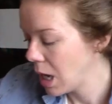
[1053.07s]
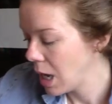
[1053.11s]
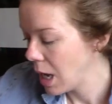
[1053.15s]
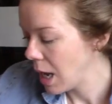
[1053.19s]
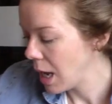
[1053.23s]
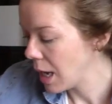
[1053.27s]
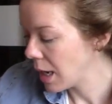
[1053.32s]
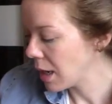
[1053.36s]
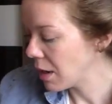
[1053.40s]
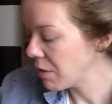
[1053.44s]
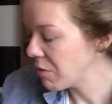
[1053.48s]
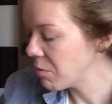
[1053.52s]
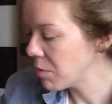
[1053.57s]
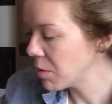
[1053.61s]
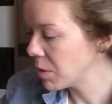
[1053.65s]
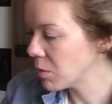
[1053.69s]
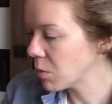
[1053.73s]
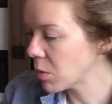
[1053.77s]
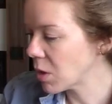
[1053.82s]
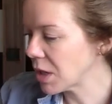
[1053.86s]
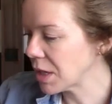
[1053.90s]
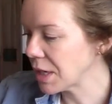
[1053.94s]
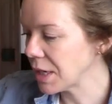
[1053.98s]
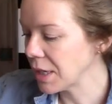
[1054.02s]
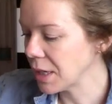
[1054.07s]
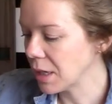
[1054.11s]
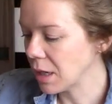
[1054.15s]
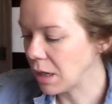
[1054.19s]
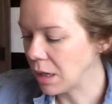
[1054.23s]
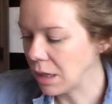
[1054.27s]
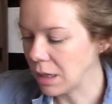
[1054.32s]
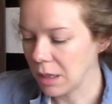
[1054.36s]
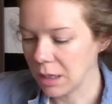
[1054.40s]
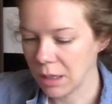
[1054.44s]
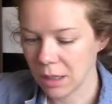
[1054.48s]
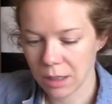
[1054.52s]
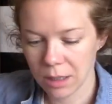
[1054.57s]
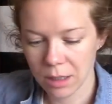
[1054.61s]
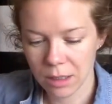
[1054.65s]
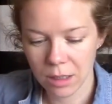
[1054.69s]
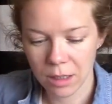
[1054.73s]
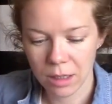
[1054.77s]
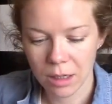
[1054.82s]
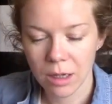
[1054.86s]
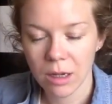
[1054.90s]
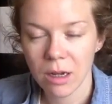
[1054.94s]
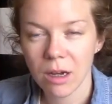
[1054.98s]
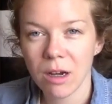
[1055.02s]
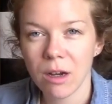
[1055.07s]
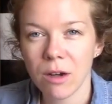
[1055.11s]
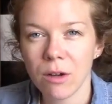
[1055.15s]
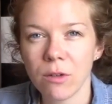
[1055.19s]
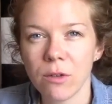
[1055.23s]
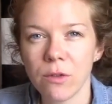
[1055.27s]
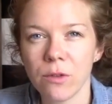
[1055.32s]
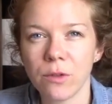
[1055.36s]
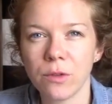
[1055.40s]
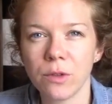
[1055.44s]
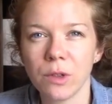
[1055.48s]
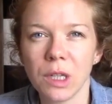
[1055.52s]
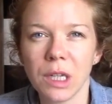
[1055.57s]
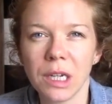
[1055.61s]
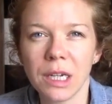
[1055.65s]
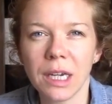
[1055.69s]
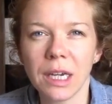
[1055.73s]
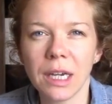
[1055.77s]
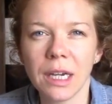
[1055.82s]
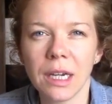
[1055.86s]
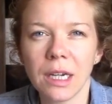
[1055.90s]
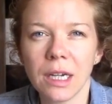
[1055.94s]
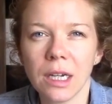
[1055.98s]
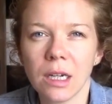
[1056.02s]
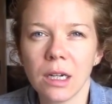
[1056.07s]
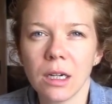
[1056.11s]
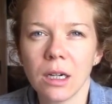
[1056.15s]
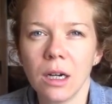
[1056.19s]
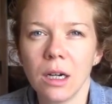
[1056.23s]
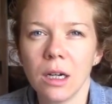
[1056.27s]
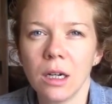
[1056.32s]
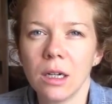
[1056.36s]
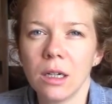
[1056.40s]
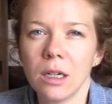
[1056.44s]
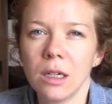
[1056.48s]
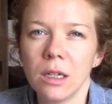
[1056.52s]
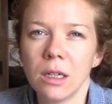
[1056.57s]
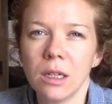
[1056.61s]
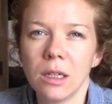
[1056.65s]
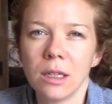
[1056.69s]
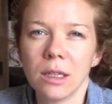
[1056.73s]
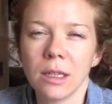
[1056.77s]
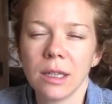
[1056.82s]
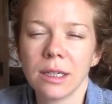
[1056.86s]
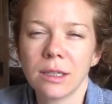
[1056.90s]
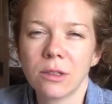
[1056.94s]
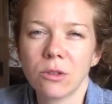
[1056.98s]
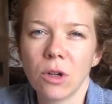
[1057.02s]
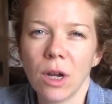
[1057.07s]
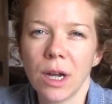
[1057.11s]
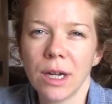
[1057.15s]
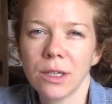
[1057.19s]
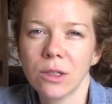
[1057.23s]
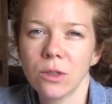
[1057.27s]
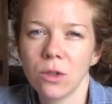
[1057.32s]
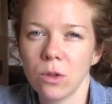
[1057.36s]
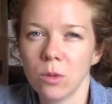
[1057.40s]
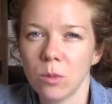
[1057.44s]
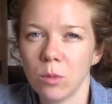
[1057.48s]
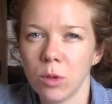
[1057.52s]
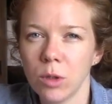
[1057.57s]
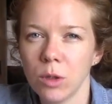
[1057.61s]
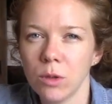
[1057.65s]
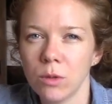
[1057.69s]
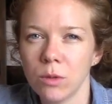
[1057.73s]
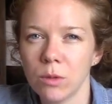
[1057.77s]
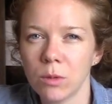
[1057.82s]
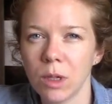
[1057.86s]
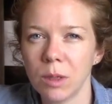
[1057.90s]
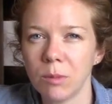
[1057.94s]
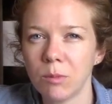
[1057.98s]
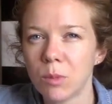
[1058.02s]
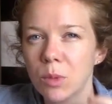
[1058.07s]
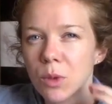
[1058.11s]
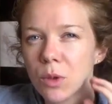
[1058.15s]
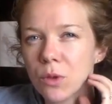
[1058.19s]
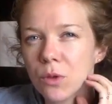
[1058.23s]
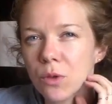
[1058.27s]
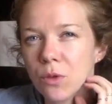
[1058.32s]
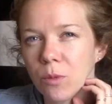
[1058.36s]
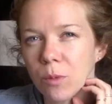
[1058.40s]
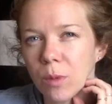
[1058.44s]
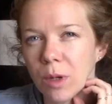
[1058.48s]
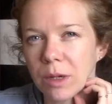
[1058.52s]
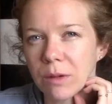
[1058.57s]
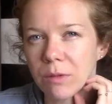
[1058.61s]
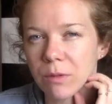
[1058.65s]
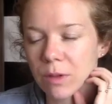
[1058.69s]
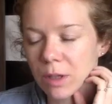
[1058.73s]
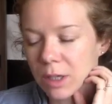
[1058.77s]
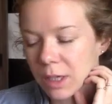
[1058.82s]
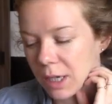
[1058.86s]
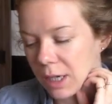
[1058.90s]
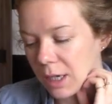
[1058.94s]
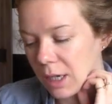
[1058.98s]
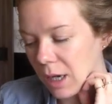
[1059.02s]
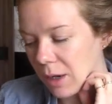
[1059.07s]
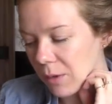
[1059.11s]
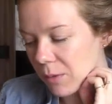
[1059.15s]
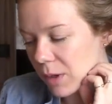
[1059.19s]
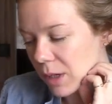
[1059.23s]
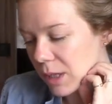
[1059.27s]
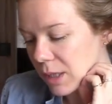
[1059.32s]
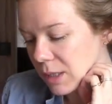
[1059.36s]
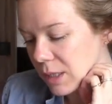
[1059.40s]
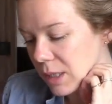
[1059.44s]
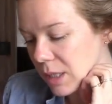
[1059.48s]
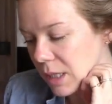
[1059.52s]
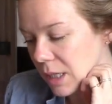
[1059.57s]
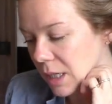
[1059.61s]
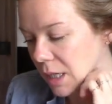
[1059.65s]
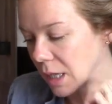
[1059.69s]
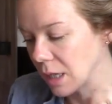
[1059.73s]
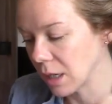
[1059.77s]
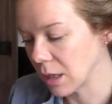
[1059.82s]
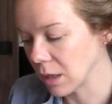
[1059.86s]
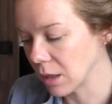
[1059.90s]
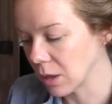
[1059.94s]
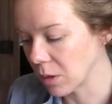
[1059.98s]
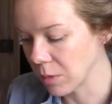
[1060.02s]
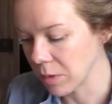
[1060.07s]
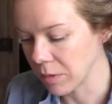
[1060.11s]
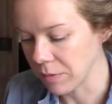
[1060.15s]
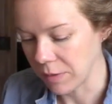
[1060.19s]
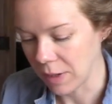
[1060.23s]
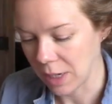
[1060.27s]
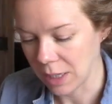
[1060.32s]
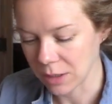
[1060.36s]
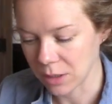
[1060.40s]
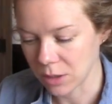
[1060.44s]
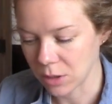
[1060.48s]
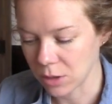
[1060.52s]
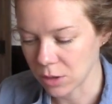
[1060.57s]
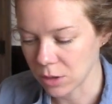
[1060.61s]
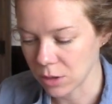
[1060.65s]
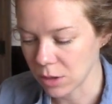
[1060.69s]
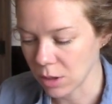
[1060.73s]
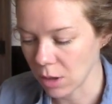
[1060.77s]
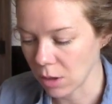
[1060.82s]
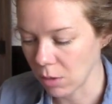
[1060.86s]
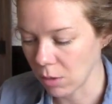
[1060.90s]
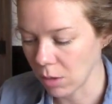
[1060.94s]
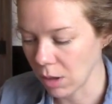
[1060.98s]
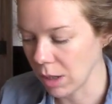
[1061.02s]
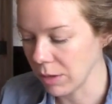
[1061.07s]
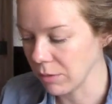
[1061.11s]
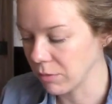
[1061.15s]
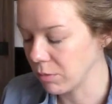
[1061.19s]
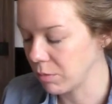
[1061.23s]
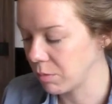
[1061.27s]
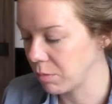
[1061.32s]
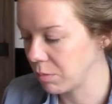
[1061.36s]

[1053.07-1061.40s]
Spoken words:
I've been working on flicking, like trying to improve my flicking. I wanted to knit a little bit faster, so I've